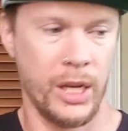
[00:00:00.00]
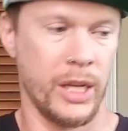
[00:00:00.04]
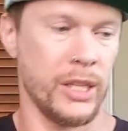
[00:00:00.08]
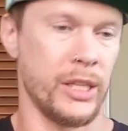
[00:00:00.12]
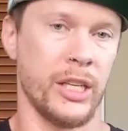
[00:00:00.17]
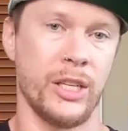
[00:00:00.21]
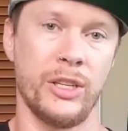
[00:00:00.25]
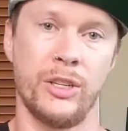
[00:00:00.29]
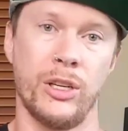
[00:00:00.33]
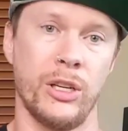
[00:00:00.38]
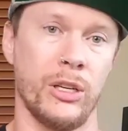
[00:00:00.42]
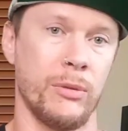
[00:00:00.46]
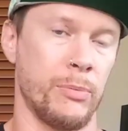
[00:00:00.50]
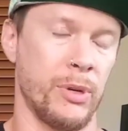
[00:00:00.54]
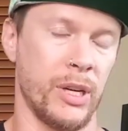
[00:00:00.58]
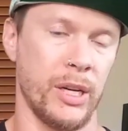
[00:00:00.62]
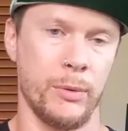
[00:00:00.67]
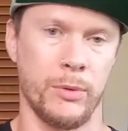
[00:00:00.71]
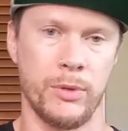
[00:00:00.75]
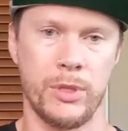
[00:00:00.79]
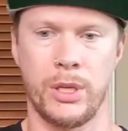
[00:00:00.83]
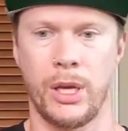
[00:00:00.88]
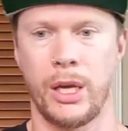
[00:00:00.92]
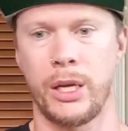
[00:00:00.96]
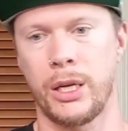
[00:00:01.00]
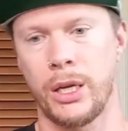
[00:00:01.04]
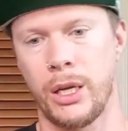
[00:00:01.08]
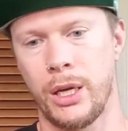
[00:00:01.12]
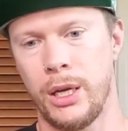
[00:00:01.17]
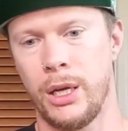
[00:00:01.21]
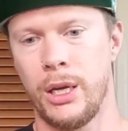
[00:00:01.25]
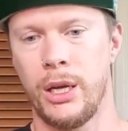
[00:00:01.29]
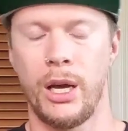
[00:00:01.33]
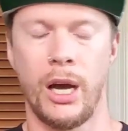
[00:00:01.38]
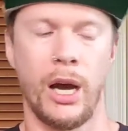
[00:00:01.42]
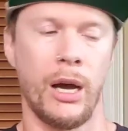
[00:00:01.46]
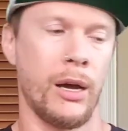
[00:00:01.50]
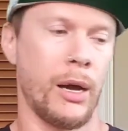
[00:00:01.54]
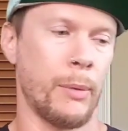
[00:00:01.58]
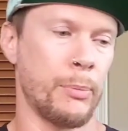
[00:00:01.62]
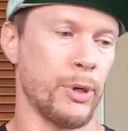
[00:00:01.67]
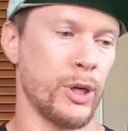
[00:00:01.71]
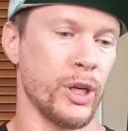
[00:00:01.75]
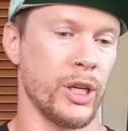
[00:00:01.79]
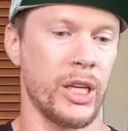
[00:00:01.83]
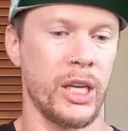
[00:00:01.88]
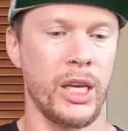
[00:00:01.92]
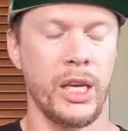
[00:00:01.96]
It did good, but it was like,
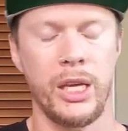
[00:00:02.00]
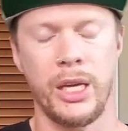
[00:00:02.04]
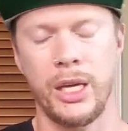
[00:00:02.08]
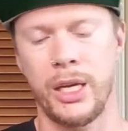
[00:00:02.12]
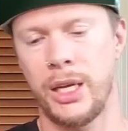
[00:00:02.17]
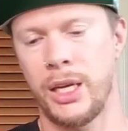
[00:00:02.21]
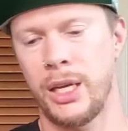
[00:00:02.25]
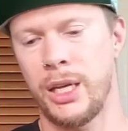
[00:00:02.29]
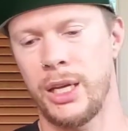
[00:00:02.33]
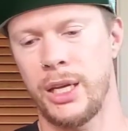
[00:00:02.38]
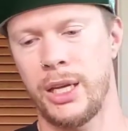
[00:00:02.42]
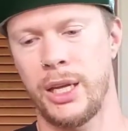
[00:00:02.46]
put a gi in